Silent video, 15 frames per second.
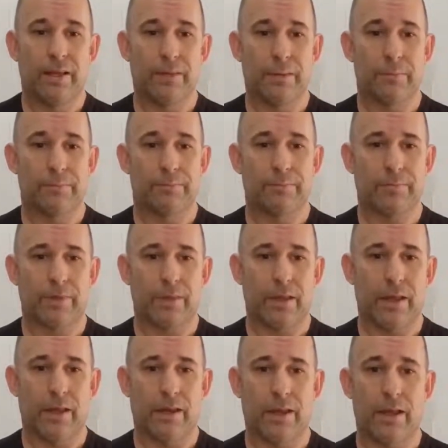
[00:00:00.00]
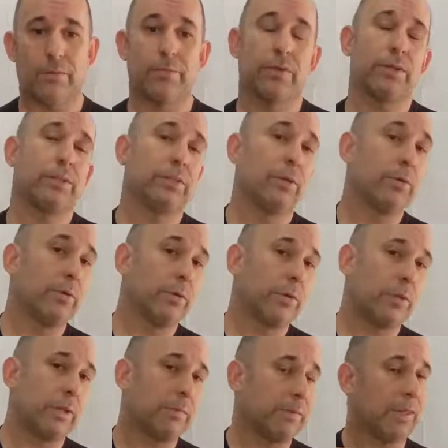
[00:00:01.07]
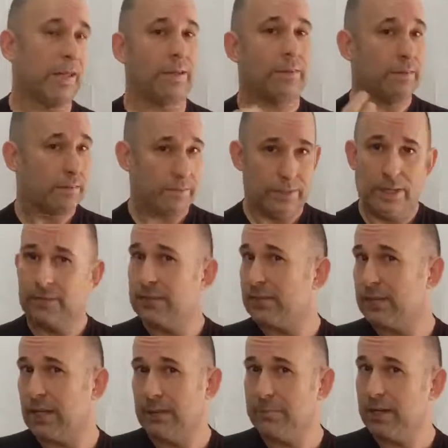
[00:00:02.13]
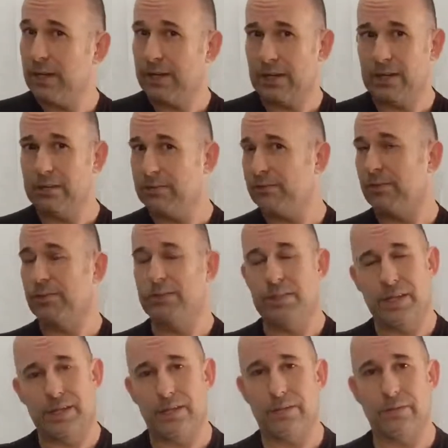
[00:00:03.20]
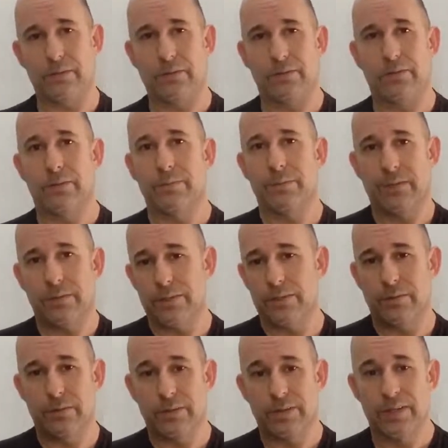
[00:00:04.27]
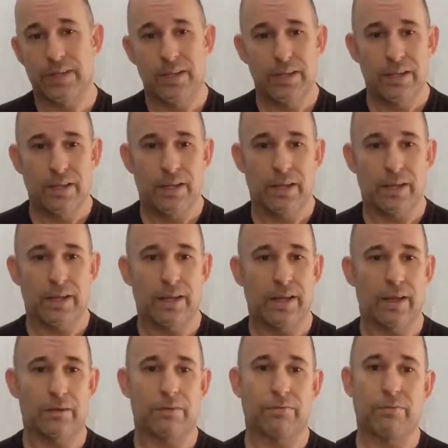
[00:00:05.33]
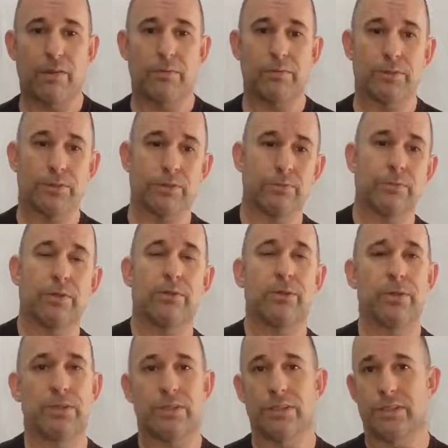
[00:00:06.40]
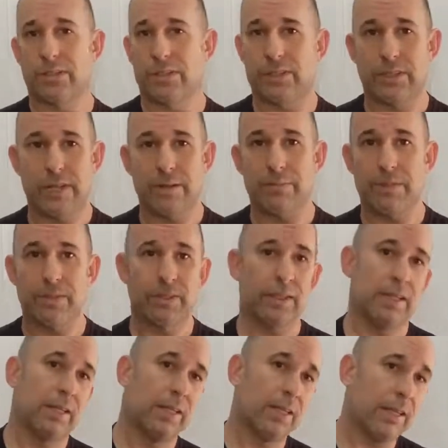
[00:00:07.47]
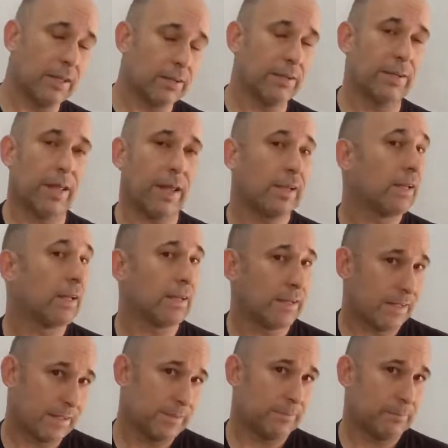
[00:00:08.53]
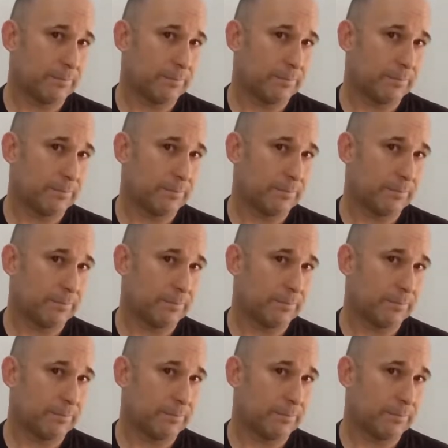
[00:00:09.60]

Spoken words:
And now I'm going to show you a clip of that. Yet the same technique, first technique you learned from the door, how to flow some Russian Systema into that technique.